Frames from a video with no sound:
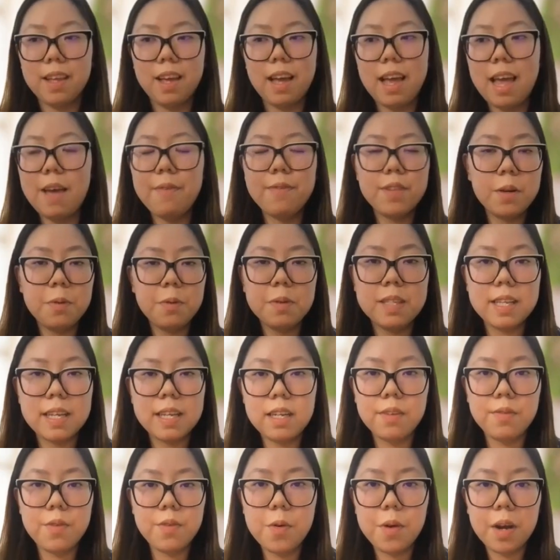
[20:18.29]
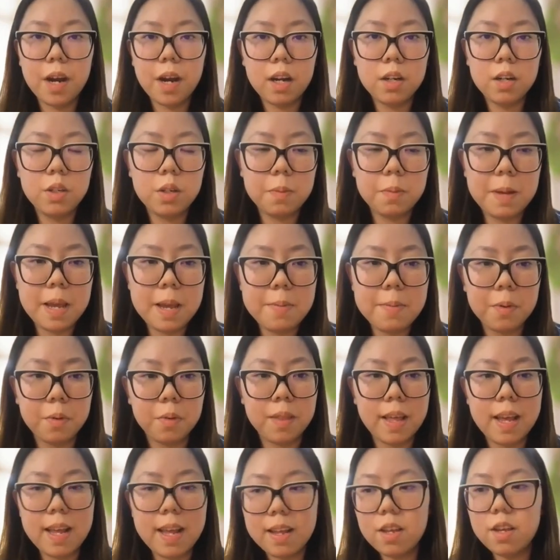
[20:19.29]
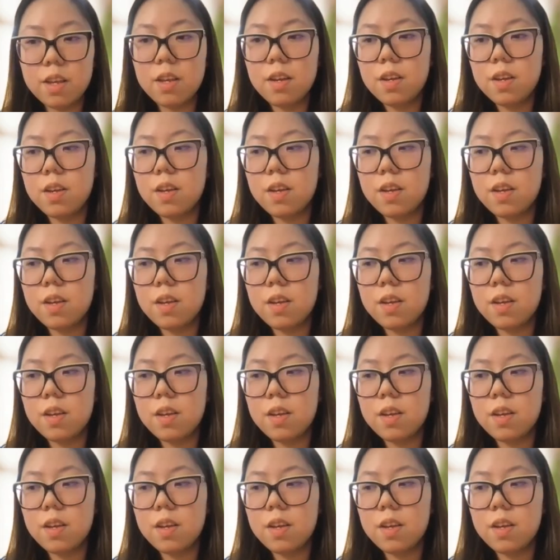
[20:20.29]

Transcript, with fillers: If someone's interviewing 100 people, that